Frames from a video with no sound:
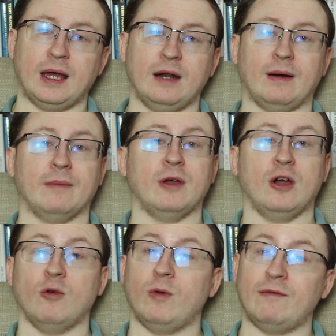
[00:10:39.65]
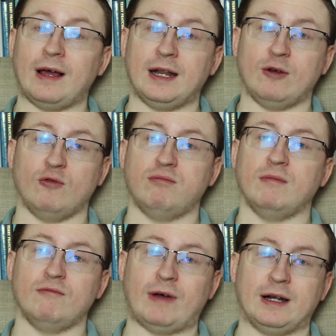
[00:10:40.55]
Anyway, with that little
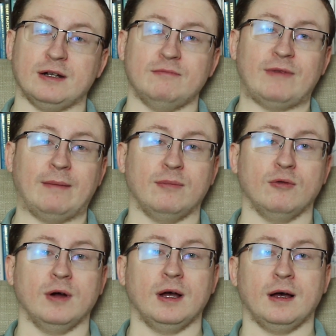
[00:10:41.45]
random bumble